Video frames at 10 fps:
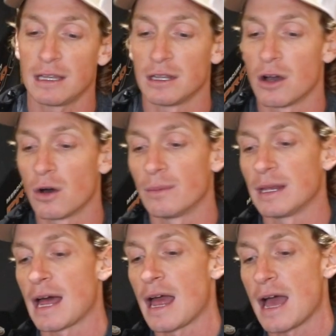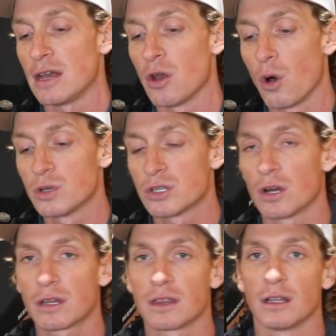You know, I mean, I nose
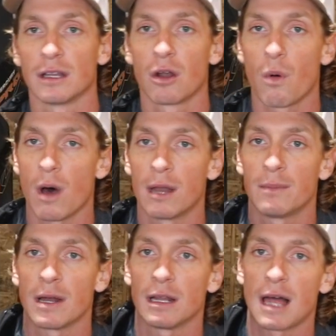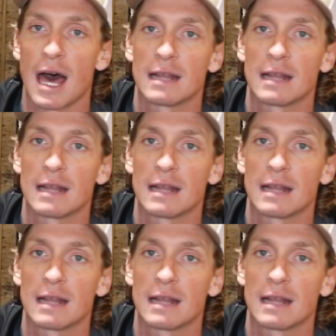hook the little one, but a lot